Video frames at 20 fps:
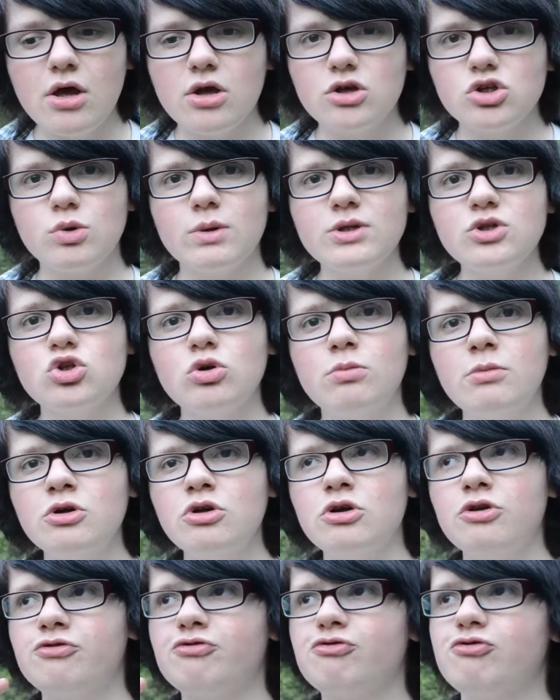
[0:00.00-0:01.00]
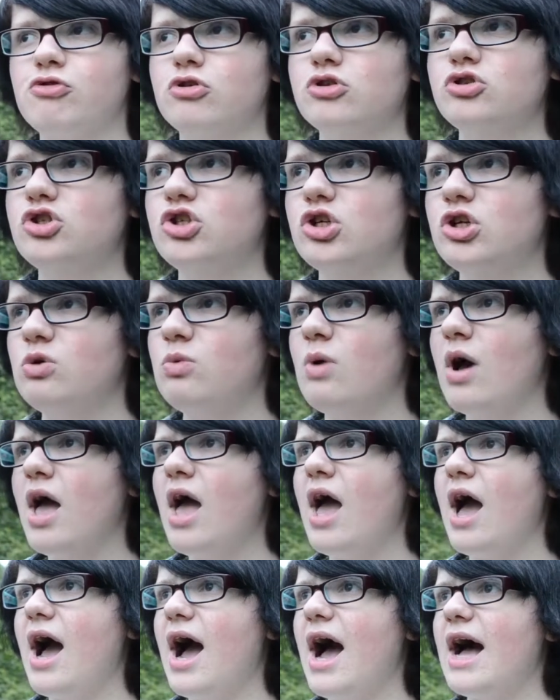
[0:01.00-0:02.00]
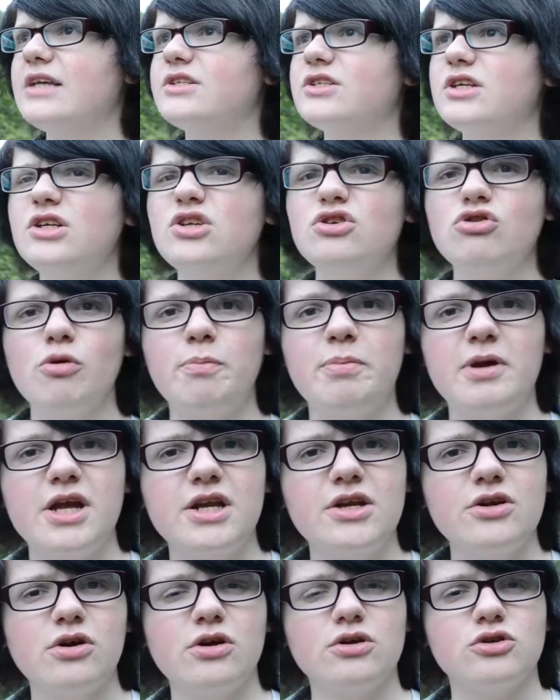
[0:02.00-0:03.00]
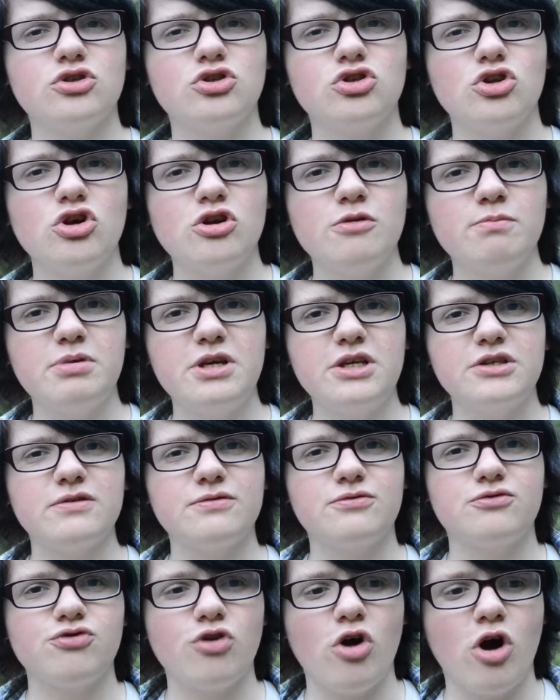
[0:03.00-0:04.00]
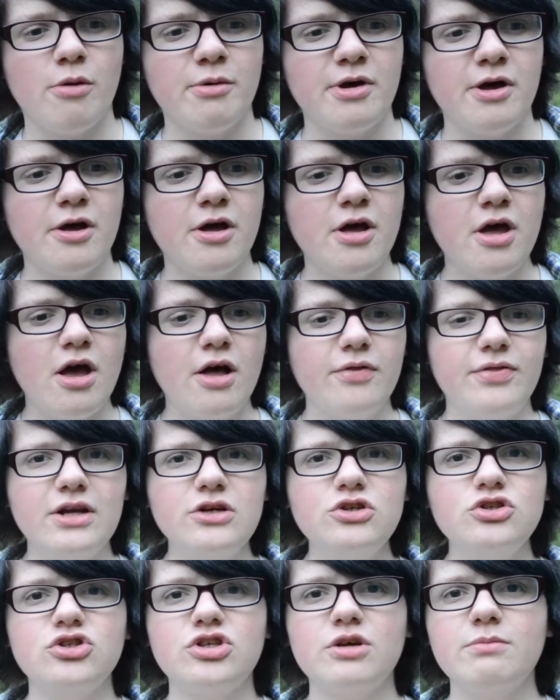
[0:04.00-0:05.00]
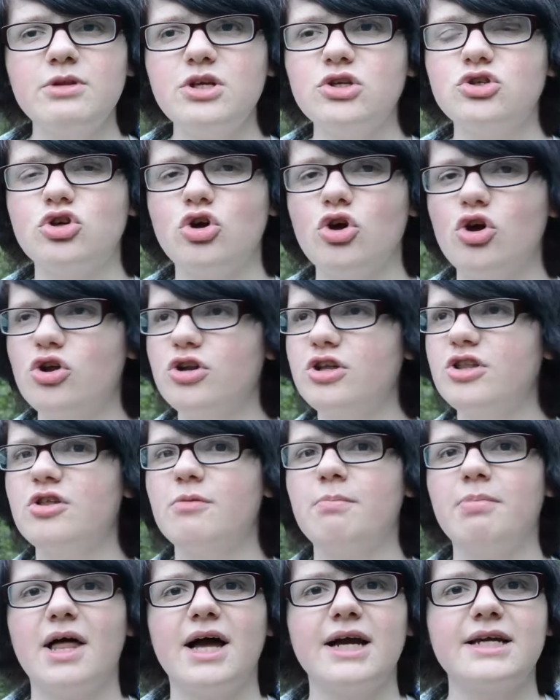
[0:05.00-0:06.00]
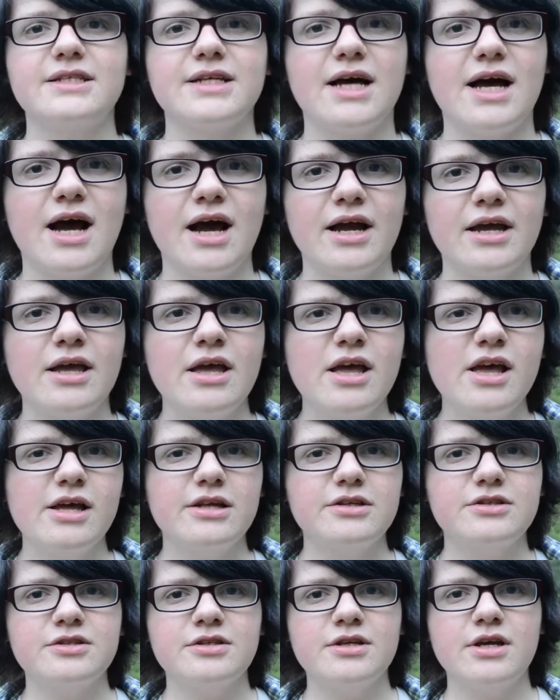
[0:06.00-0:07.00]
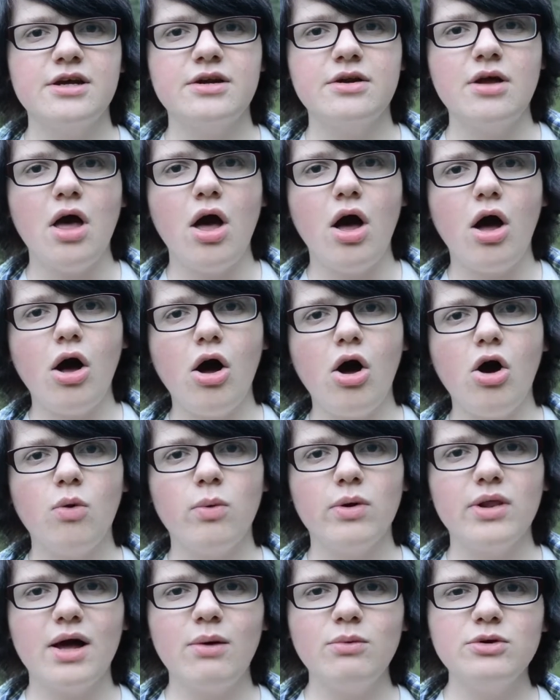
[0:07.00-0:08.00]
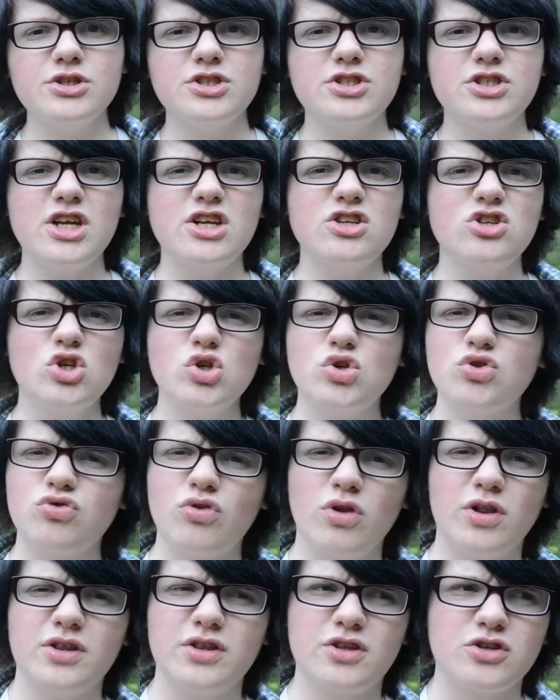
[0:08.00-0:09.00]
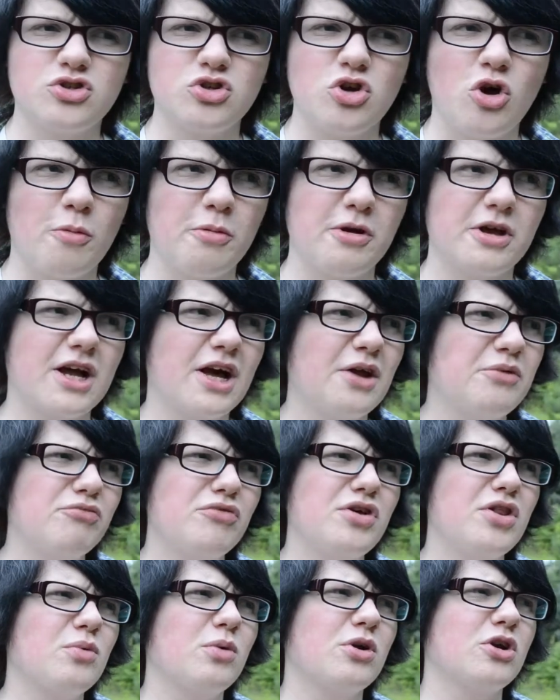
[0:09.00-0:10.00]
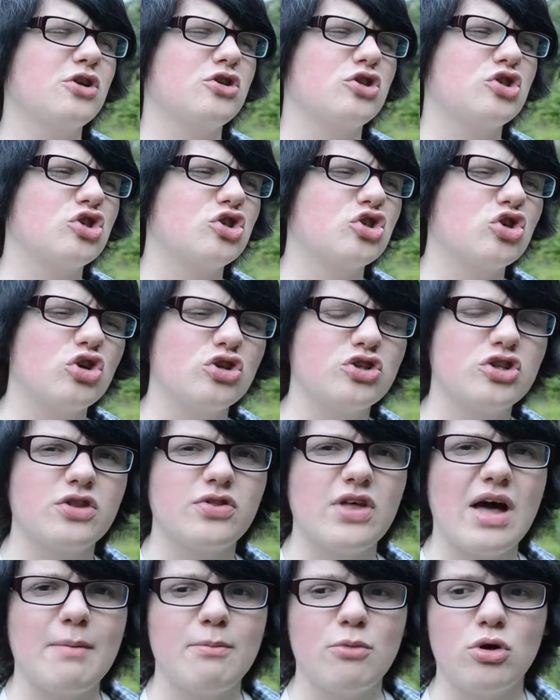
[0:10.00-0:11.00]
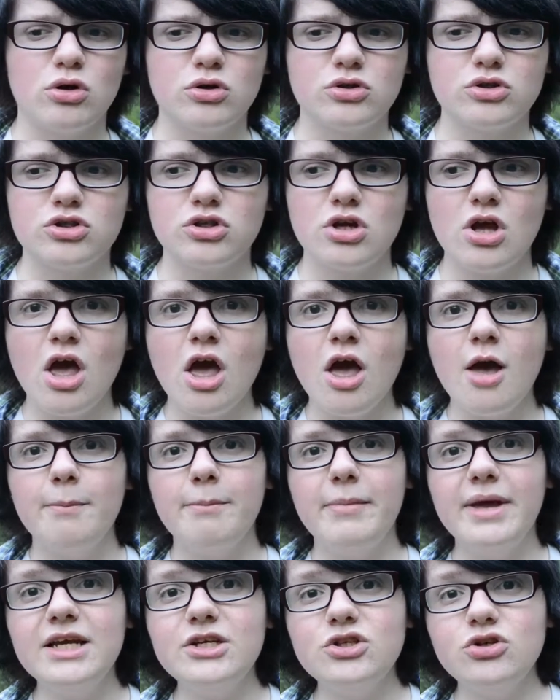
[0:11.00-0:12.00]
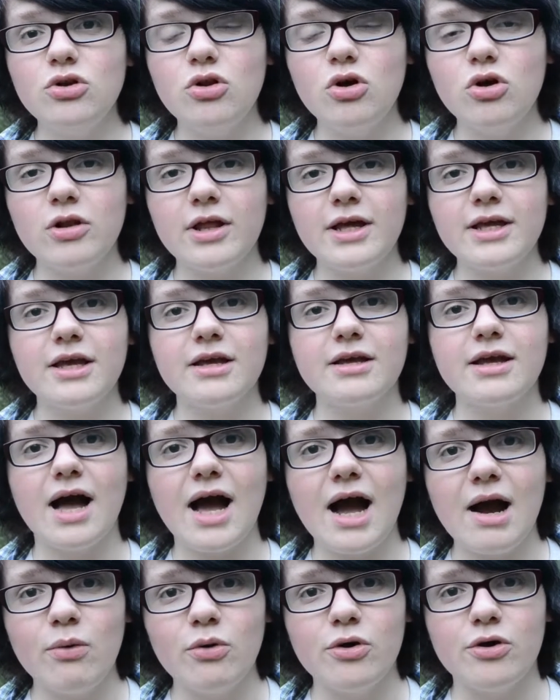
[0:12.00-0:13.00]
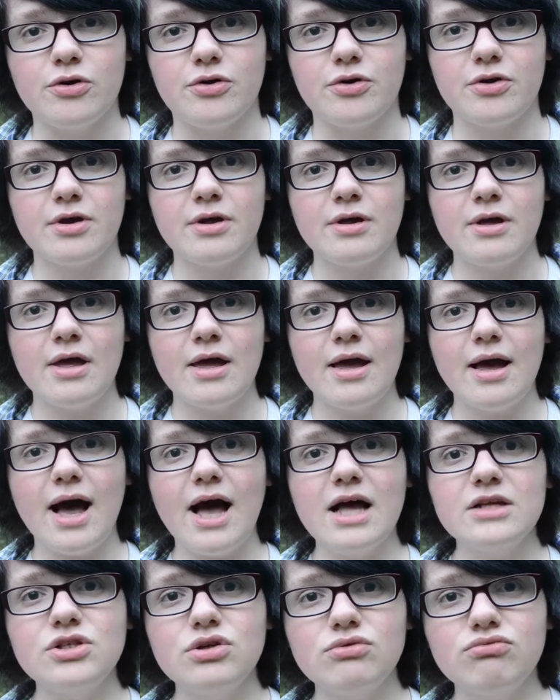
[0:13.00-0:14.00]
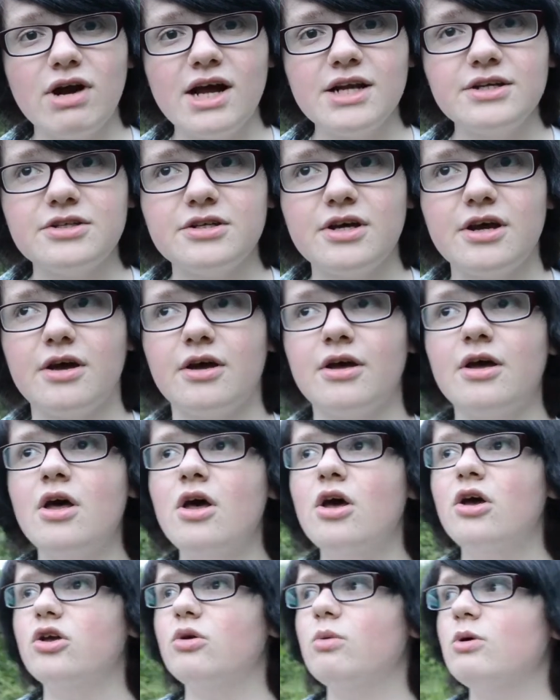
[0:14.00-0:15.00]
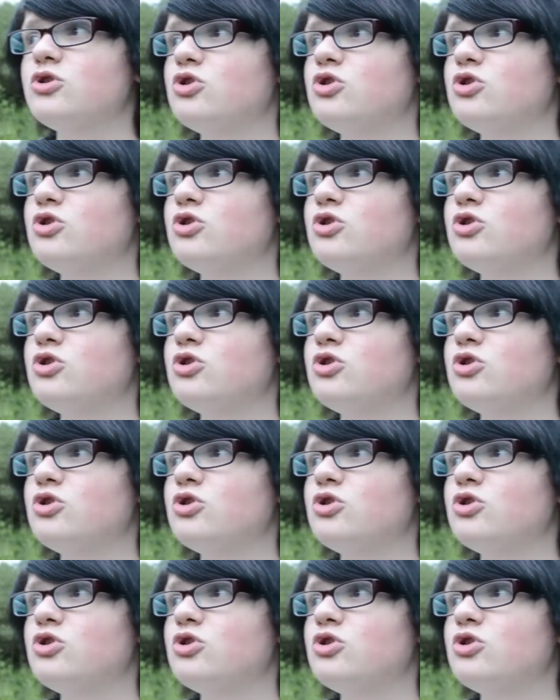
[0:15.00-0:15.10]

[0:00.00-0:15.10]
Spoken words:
So when someone confronts you, asking your opinion on a certain piece of drama, and then you're simply turning the blind eye and saying, "Oh, well, I want to stay neutral in this topic, I don't really want to discuss it that much," makes you look like a coward. As a ranter, you are